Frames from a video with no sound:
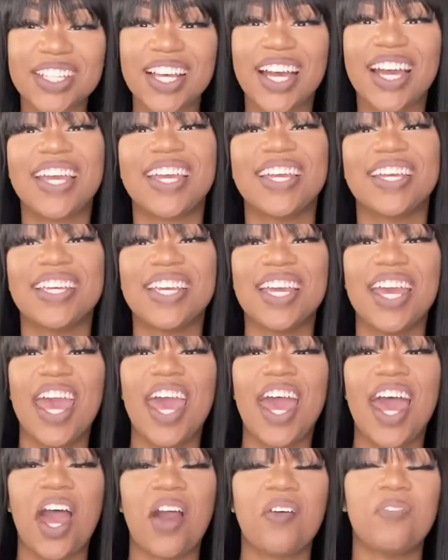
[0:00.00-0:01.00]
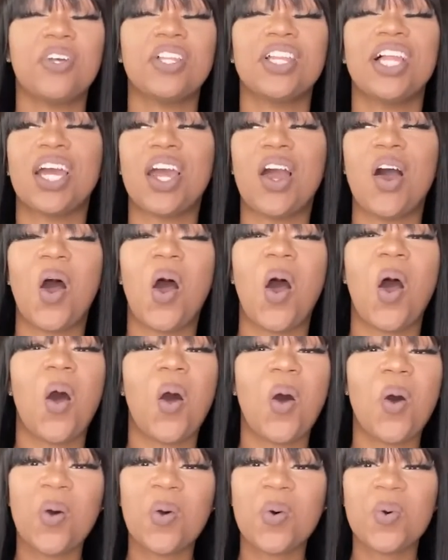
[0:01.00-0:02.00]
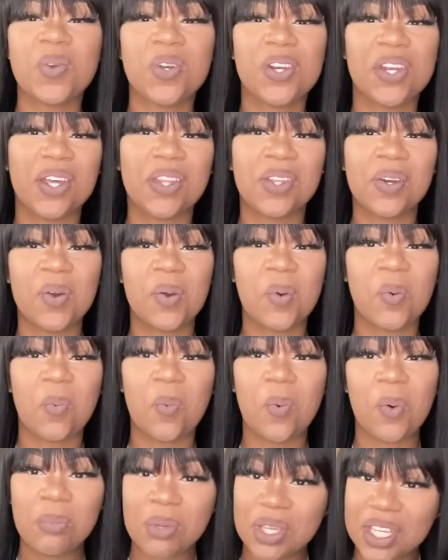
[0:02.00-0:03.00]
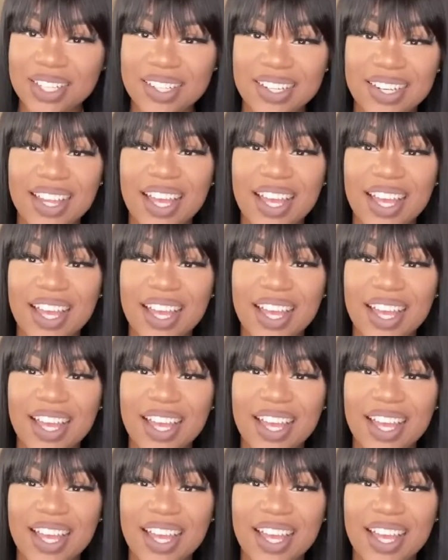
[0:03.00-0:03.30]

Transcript: Like I feel like a whole nother woman.